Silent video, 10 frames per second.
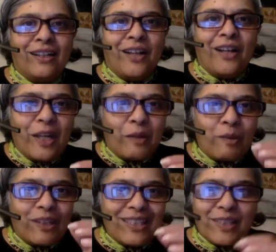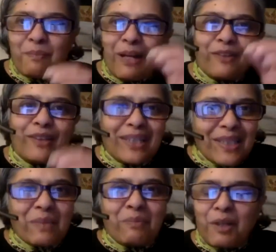okay, what is it about
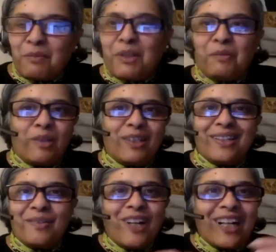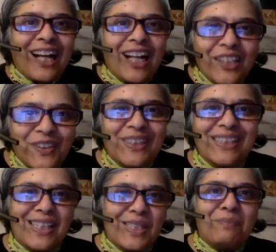this moment? What color
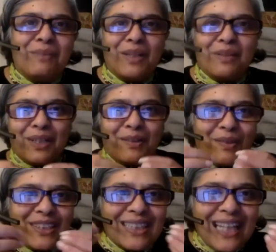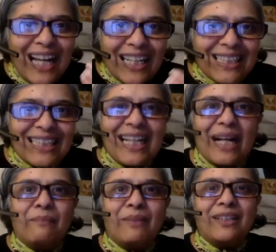is this moment? What's actually
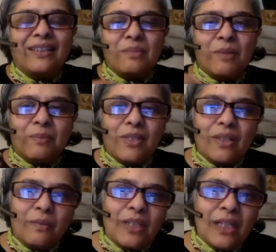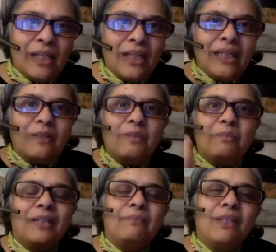happening in this moment? So it would
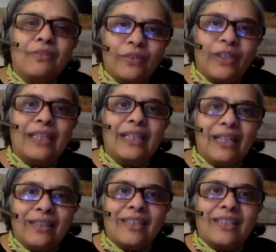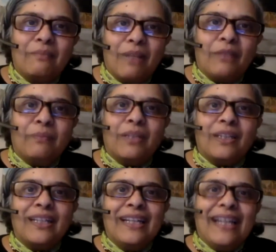bring me fully into the
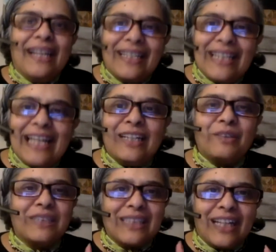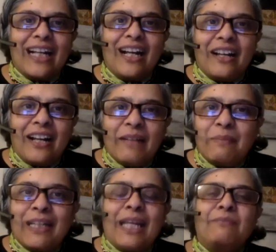moment. And then it was like I
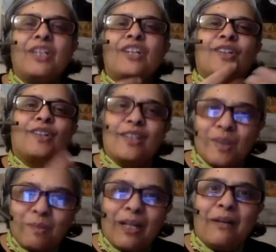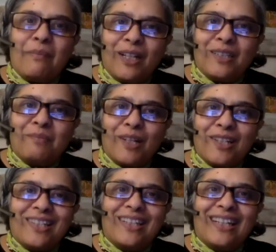became curious about my
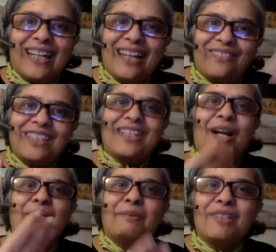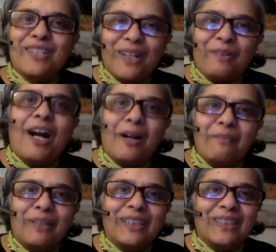depression every time it would show up,
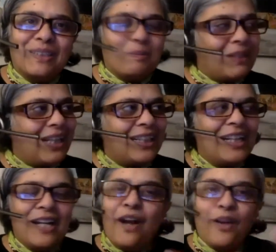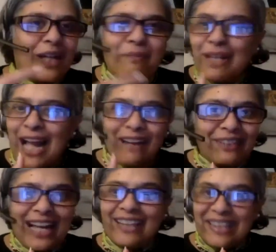because it would be like, oh yeah, but I
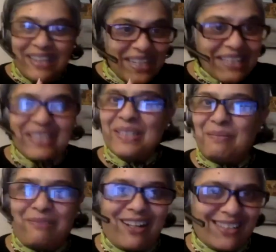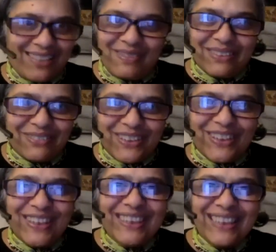haven't had this depression
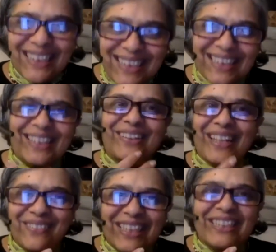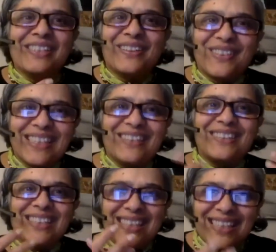before. Do you know what I mean? So it
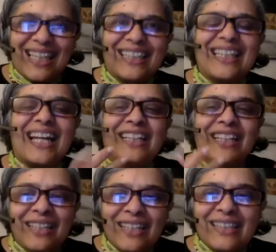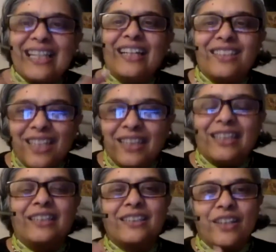was just like that
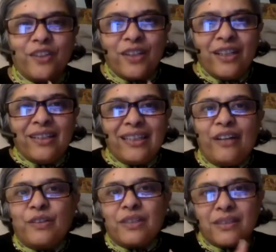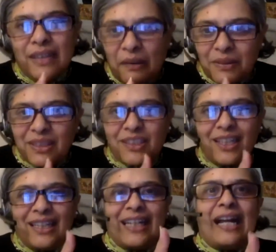journey. So that was a
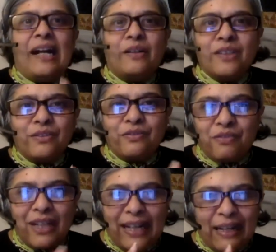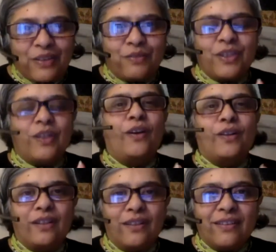journey out of
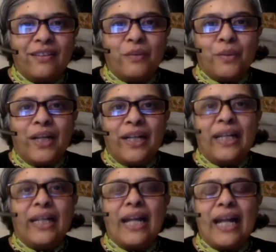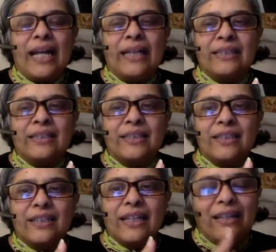darkness in a way. And
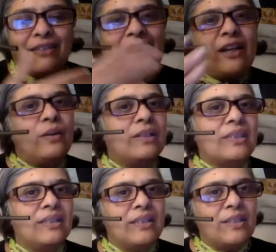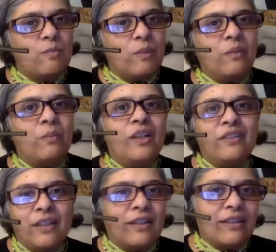that question has been
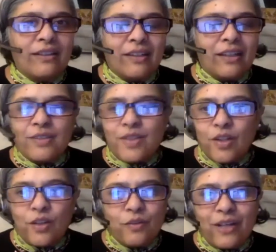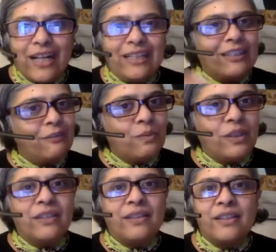one that sort of I live
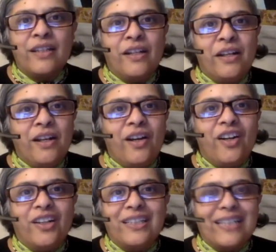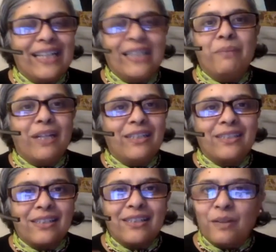with on a daily
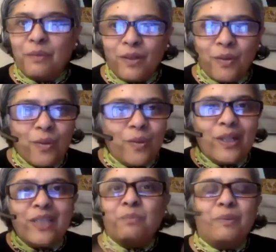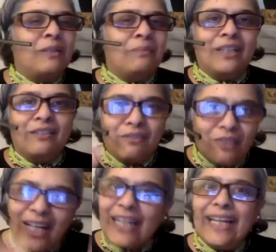basis, that will always bring me
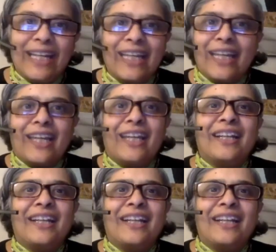right here